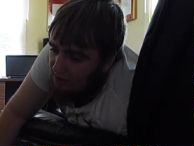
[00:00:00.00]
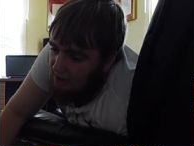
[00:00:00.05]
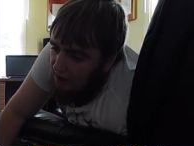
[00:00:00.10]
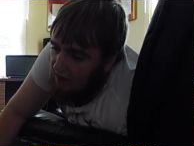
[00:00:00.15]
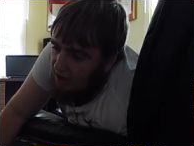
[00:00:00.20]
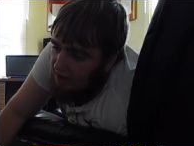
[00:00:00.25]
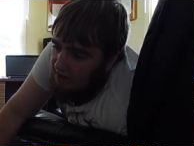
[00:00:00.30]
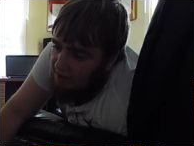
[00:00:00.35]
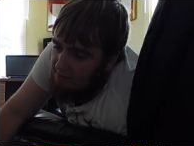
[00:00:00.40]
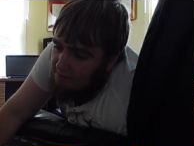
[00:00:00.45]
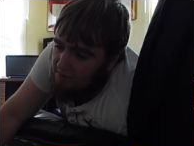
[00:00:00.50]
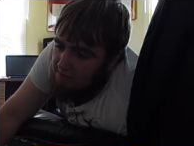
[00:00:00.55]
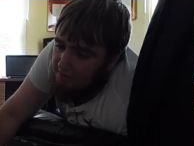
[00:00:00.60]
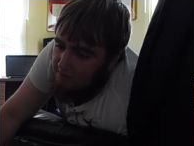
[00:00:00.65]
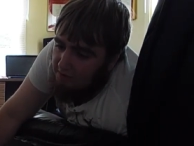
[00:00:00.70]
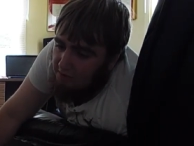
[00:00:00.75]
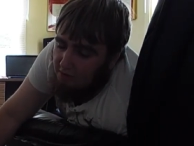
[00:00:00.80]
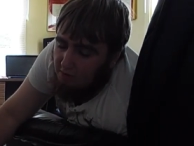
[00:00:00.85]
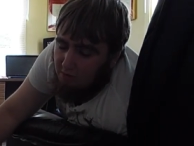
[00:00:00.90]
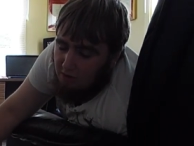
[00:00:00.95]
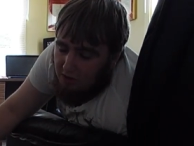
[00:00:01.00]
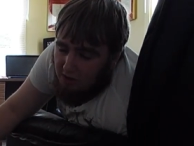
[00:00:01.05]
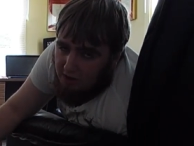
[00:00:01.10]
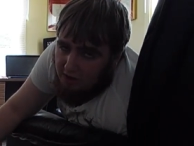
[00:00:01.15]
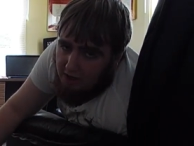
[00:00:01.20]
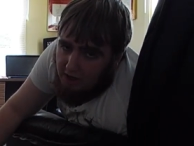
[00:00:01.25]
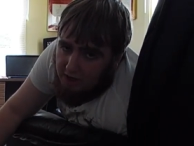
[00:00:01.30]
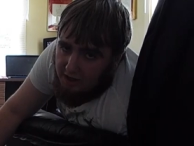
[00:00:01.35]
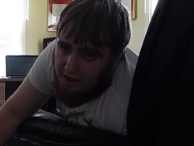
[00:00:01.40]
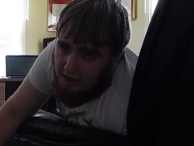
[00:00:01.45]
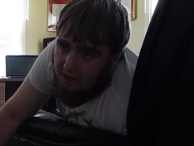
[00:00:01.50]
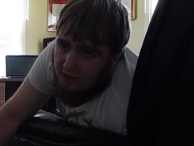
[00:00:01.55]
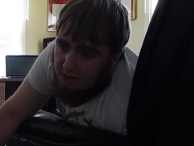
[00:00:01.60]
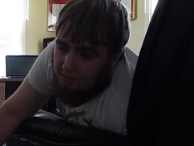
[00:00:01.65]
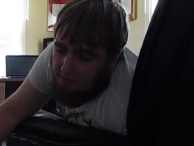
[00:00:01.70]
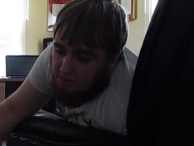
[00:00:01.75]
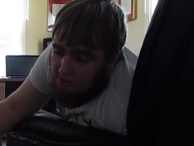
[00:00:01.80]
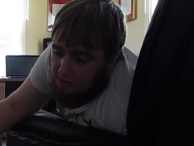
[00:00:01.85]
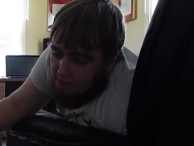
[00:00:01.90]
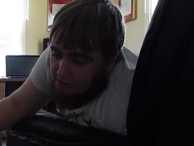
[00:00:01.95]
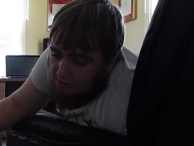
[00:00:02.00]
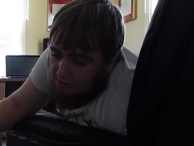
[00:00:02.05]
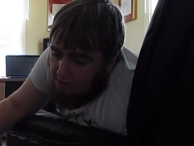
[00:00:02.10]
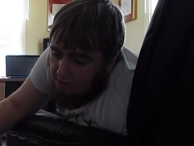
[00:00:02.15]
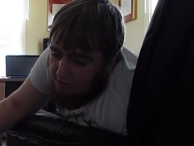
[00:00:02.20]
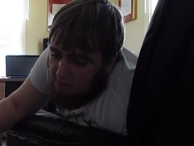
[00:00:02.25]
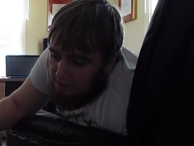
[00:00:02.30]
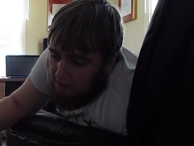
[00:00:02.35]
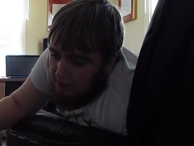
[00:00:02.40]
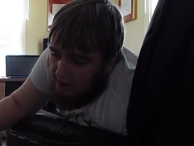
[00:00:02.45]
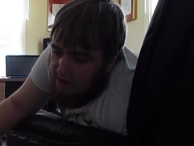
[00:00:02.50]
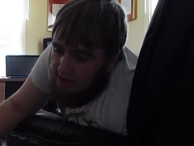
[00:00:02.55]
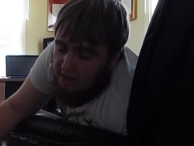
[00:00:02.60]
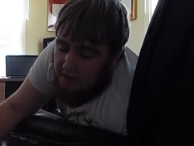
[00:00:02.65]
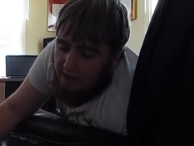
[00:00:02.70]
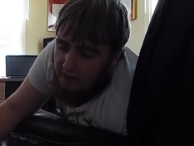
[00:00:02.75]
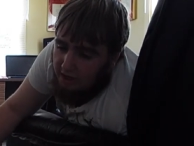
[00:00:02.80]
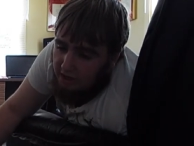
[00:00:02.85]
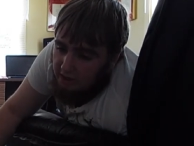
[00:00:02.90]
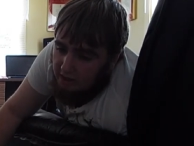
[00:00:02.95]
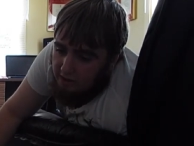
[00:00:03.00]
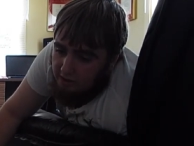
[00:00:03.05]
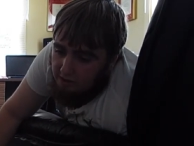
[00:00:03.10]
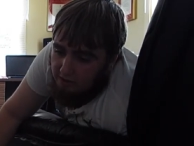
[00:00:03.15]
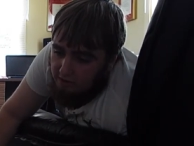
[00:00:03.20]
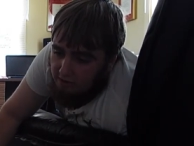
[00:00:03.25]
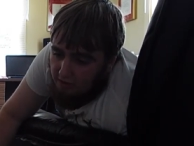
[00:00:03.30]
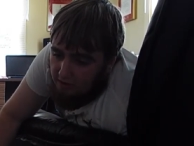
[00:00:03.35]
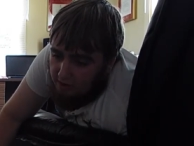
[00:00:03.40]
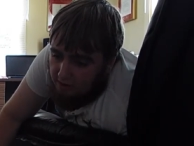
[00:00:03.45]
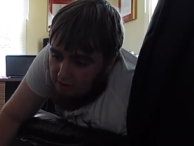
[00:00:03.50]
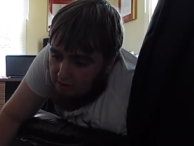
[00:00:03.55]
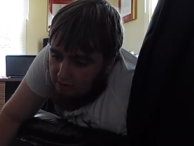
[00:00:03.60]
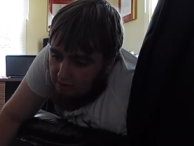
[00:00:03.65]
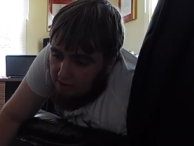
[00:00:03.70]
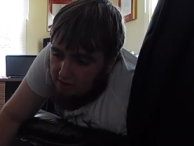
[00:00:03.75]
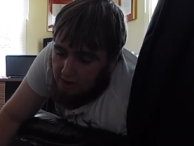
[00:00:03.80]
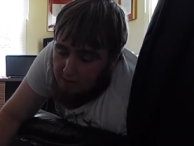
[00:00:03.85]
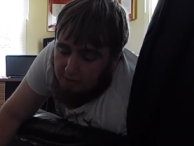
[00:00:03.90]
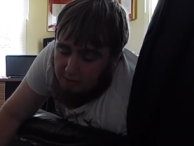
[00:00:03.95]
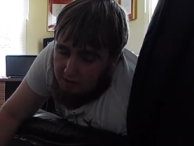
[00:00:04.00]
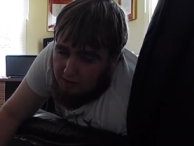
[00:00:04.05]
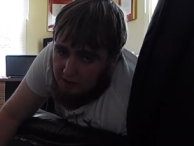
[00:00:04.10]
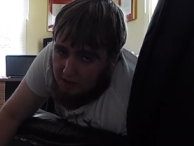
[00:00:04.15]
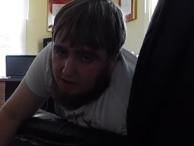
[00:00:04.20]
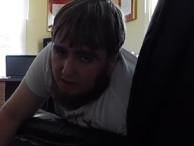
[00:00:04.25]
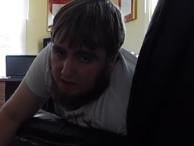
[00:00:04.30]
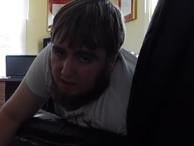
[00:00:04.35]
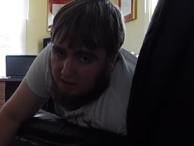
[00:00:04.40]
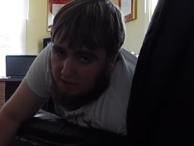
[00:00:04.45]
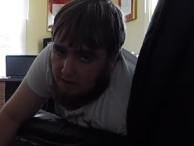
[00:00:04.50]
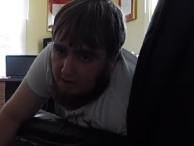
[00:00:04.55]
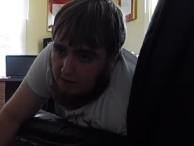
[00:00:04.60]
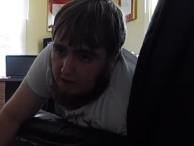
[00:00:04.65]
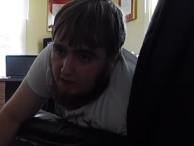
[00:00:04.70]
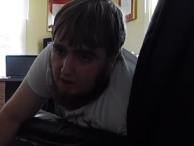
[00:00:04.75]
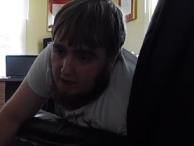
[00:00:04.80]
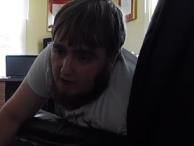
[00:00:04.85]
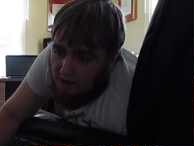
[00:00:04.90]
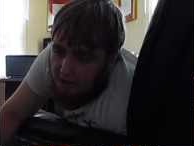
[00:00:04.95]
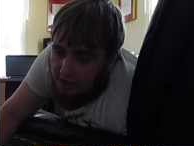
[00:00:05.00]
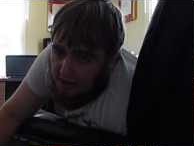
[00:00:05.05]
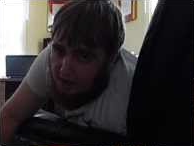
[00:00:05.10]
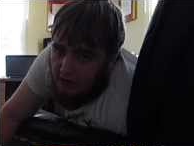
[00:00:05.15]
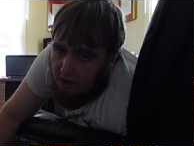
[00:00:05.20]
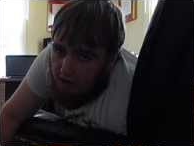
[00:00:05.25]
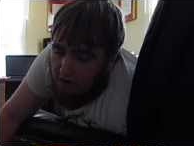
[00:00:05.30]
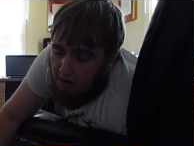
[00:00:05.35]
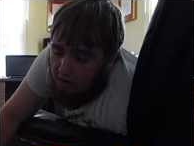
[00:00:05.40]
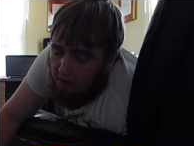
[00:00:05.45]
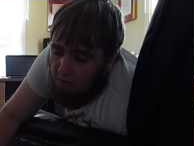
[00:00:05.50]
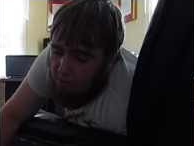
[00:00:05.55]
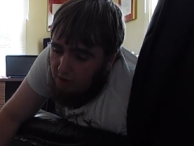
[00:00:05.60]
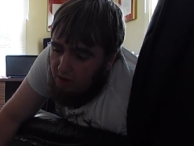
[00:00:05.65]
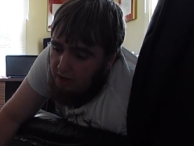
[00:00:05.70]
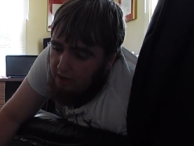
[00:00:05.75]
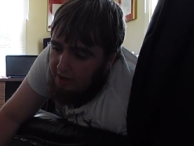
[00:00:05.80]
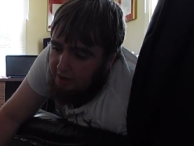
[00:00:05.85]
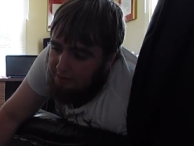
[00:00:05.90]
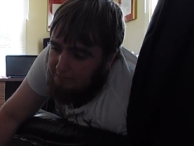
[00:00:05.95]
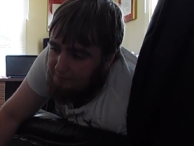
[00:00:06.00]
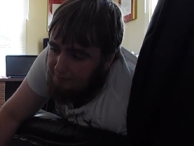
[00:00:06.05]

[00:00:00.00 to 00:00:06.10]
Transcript: I sometimes I go to work and I think I'm gonna do editing on a couple things and get it out of the way,